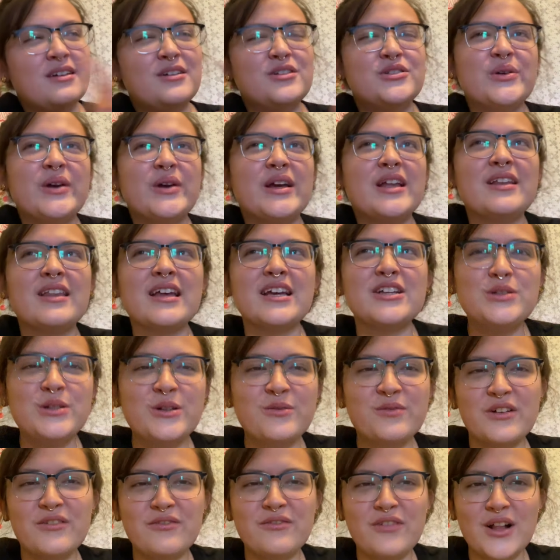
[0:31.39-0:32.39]
doing like two
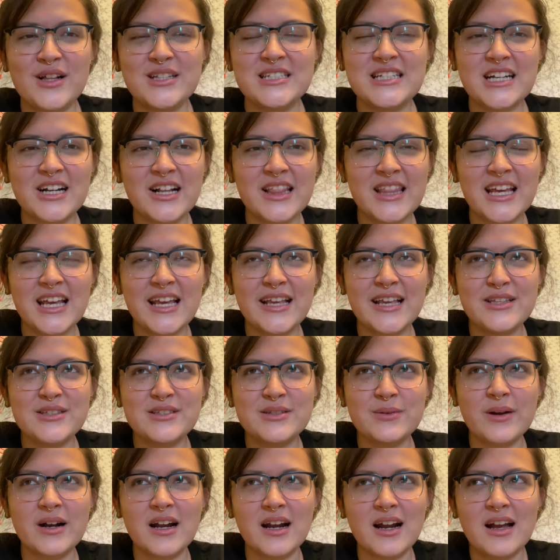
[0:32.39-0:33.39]
different volunteer things
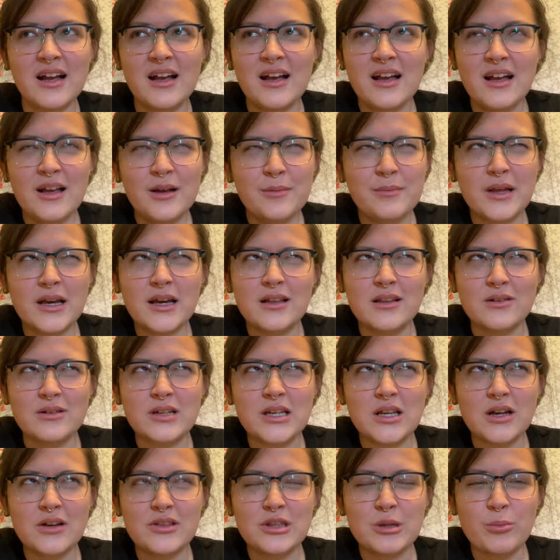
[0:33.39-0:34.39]
where I'm like
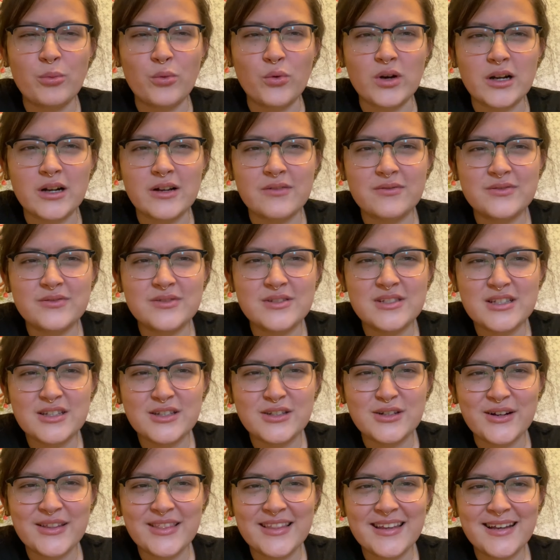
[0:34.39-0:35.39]
low-key on the board of
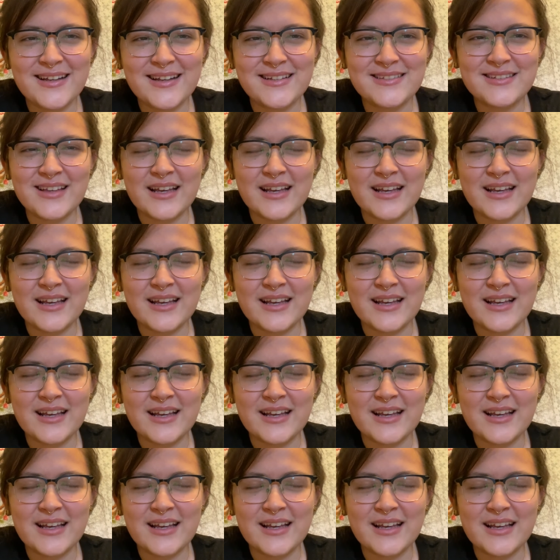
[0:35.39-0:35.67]
certain things.